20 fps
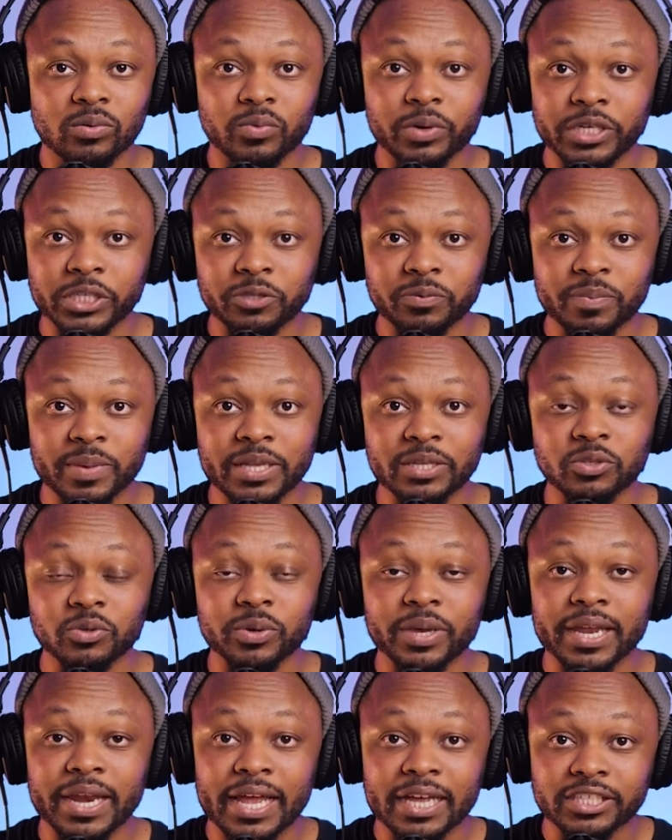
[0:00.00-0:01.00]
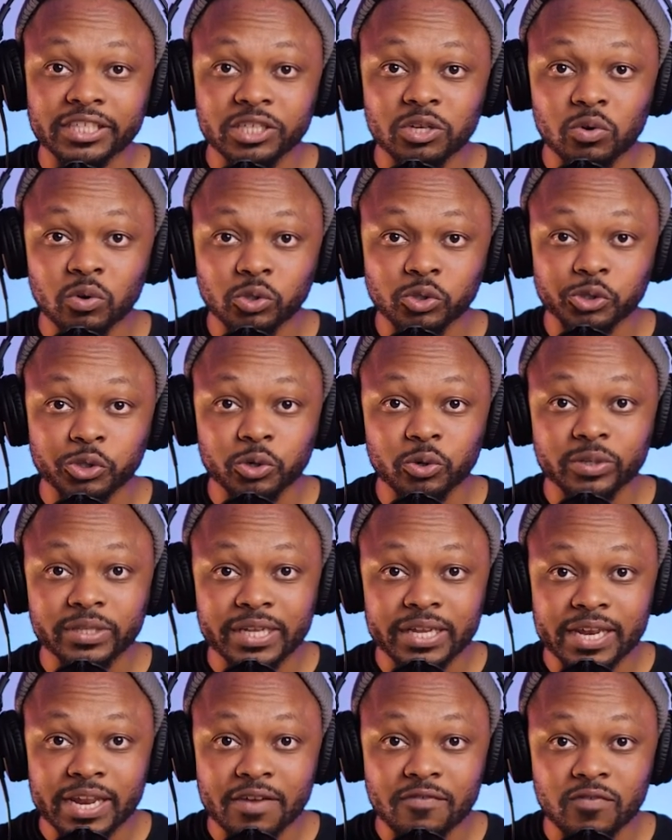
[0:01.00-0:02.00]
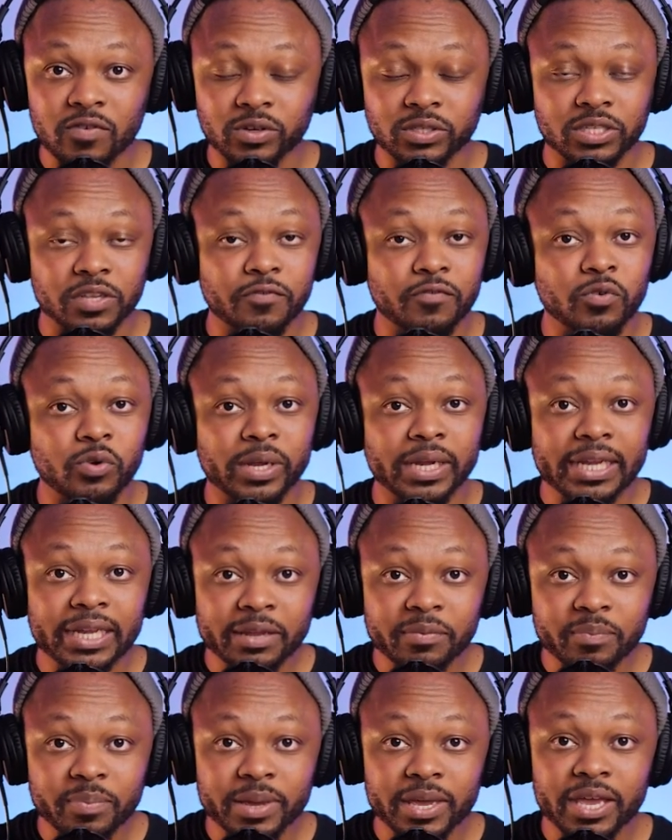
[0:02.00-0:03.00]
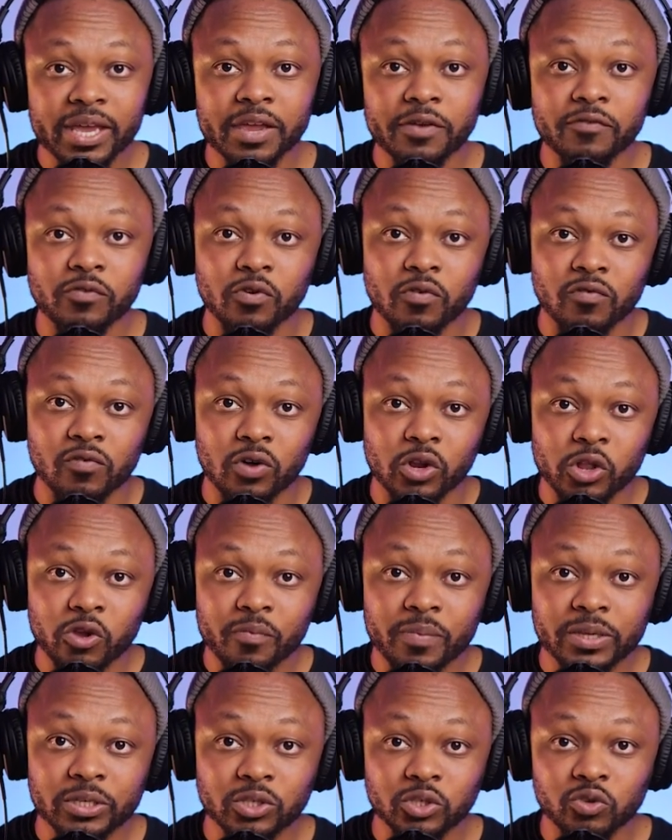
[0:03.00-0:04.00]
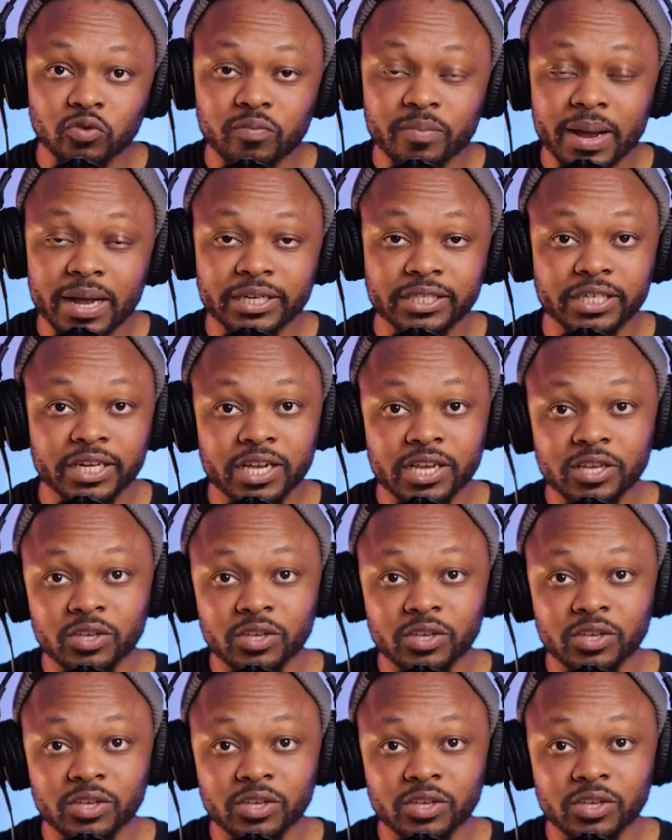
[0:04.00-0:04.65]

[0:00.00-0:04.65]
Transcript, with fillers: which means you can actually control the levels if you're clipping if your volume is too much